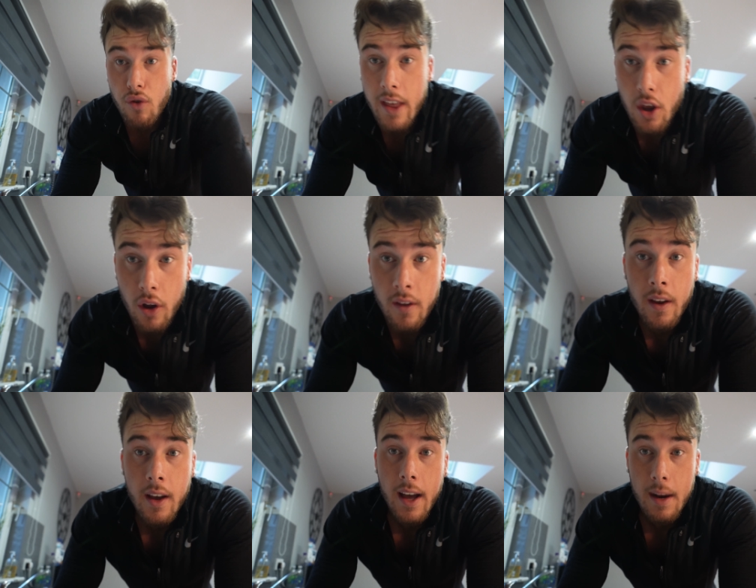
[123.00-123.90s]
really good
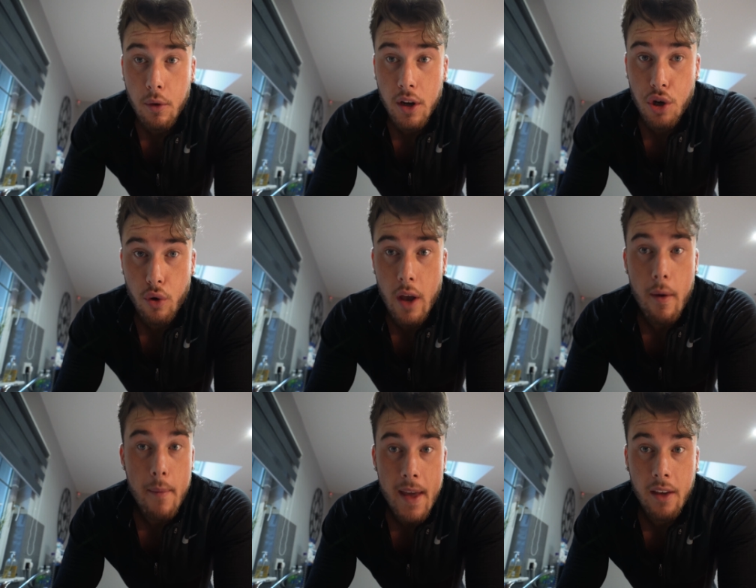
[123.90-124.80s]
and I'm going to show you
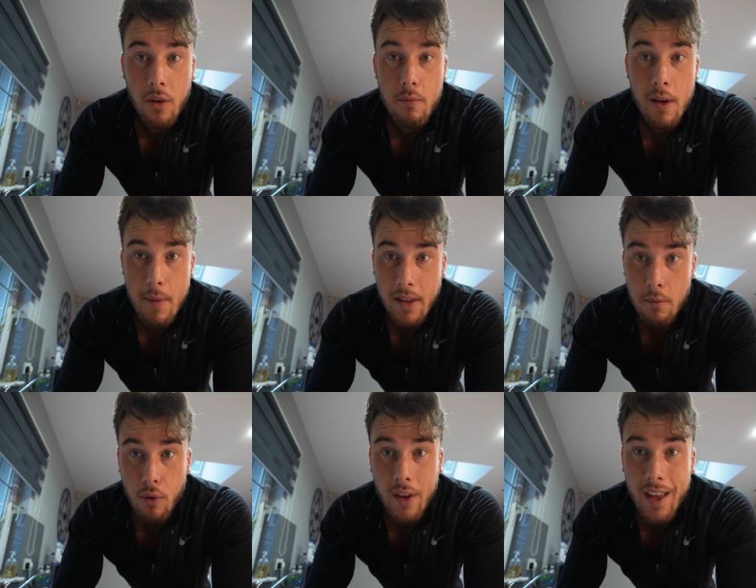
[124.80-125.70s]
how I make them and make
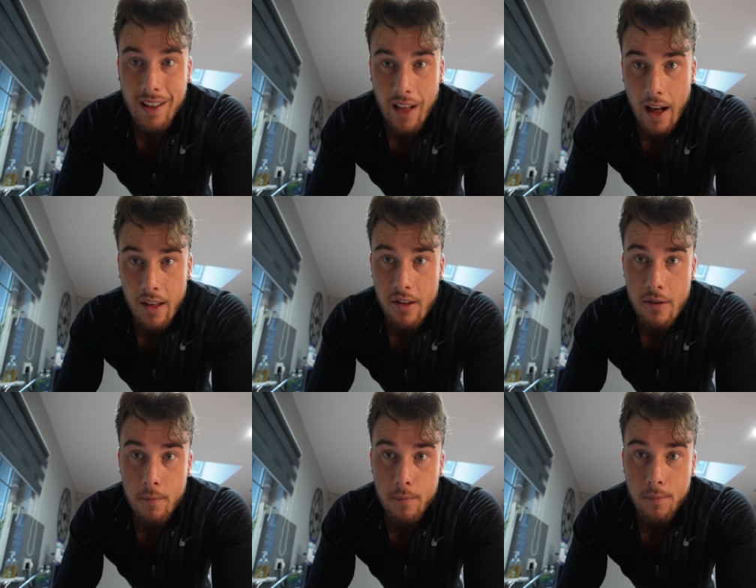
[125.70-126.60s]
them look class.